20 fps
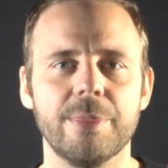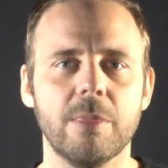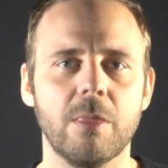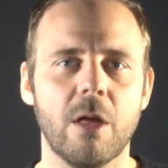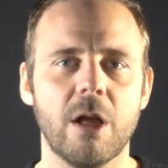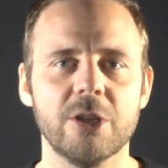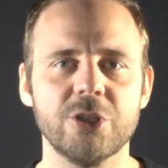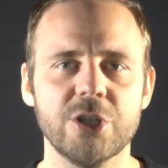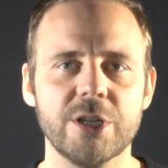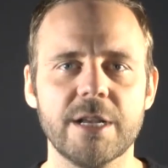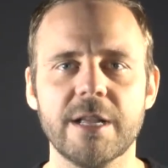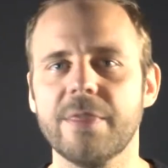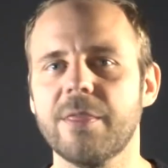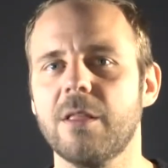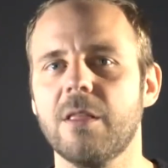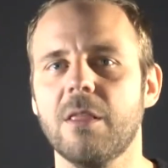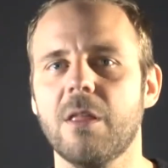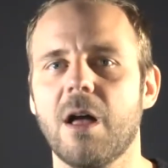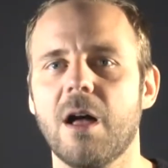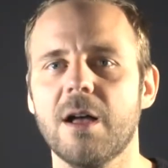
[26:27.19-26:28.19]
logic, and the
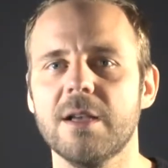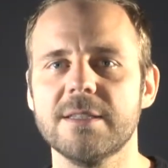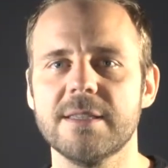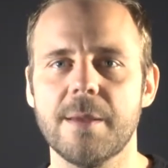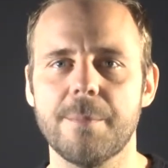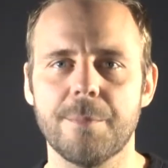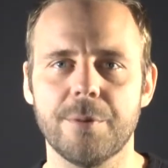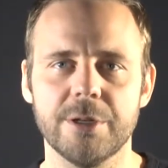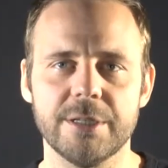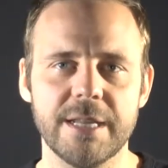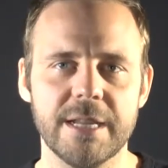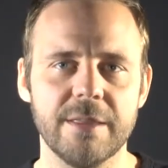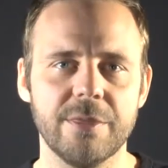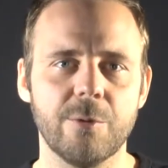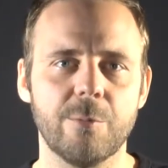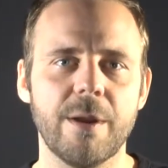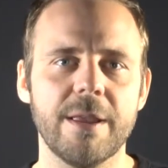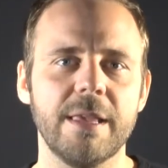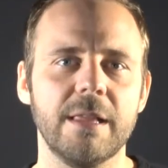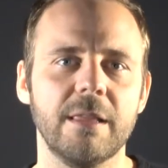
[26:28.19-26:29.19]
laws that predict
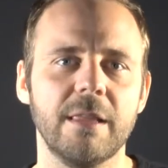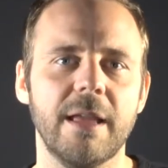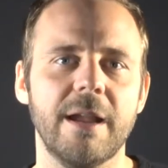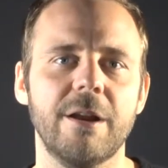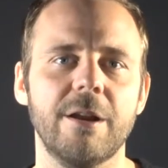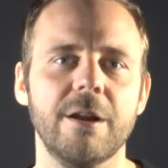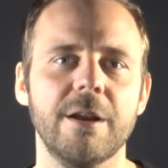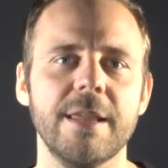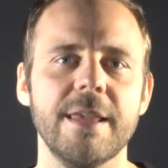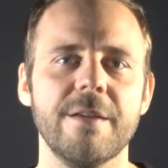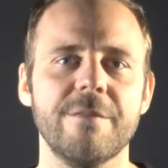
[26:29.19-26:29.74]
the regularity